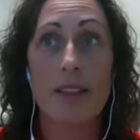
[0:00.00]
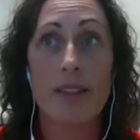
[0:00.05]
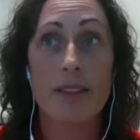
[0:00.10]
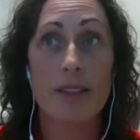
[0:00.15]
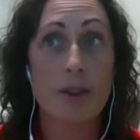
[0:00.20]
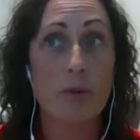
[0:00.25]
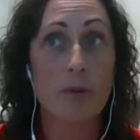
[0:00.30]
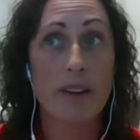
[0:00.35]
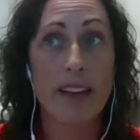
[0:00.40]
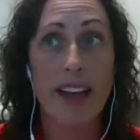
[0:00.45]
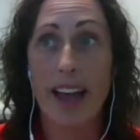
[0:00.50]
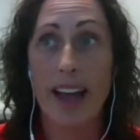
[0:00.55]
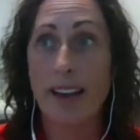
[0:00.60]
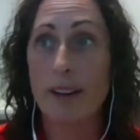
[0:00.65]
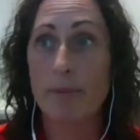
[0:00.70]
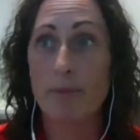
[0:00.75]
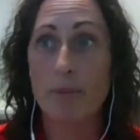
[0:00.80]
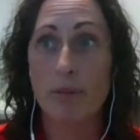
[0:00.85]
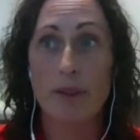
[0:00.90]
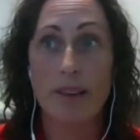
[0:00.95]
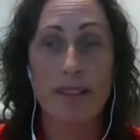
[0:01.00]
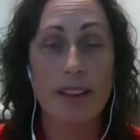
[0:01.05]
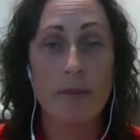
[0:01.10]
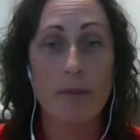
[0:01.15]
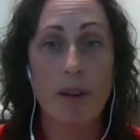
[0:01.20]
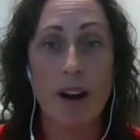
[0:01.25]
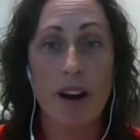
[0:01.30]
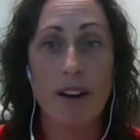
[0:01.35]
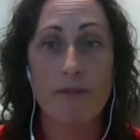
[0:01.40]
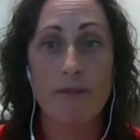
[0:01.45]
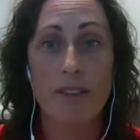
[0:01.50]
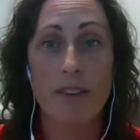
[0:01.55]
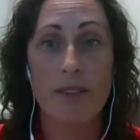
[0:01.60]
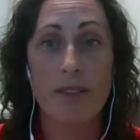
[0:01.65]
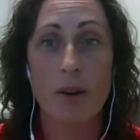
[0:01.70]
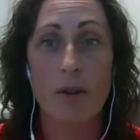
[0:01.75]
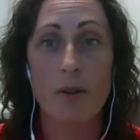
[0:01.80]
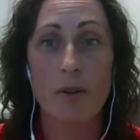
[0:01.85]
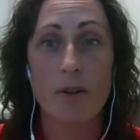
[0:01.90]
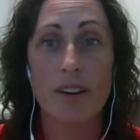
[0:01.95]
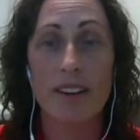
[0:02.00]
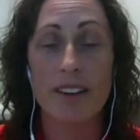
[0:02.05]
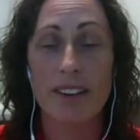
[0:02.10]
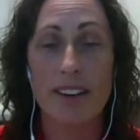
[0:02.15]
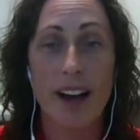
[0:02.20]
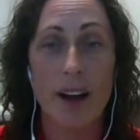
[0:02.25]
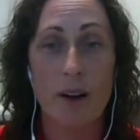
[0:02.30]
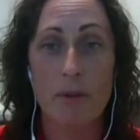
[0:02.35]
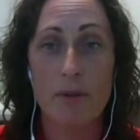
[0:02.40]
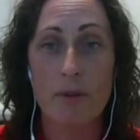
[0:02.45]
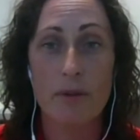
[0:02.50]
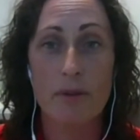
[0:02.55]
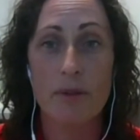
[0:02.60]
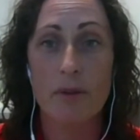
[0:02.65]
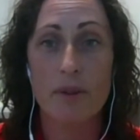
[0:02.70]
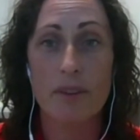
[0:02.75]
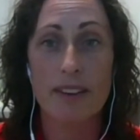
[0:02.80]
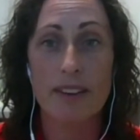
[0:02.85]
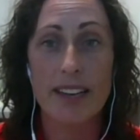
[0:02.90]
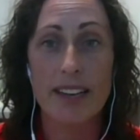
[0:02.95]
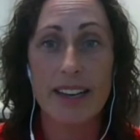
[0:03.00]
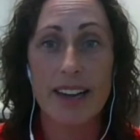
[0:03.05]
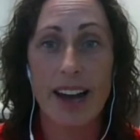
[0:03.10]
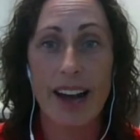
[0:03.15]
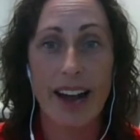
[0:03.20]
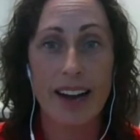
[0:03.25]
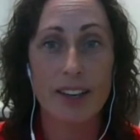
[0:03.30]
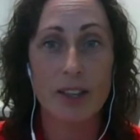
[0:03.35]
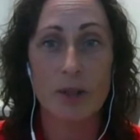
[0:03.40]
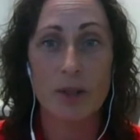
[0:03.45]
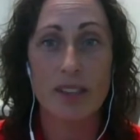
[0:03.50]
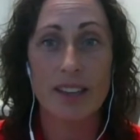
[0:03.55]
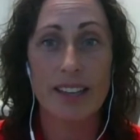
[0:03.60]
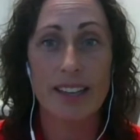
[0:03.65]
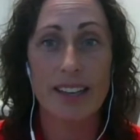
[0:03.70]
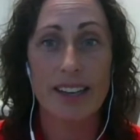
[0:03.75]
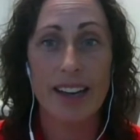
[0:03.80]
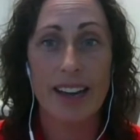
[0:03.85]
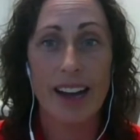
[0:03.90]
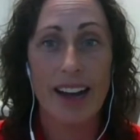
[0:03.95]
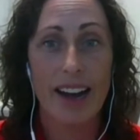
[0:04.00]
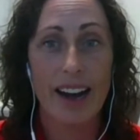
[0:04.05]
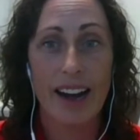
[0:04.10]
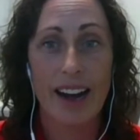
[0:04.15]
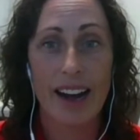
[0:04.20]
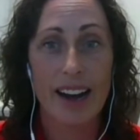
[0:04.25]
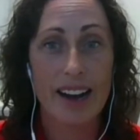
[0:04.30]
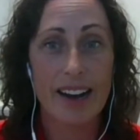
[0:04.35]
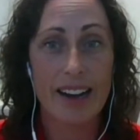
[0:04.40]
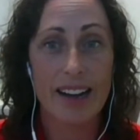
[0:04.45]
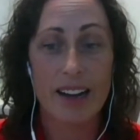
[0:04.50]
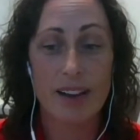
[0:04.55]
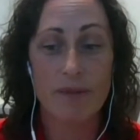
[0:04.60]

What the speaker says: You can print them off. The Oregon Health Authority actually uh,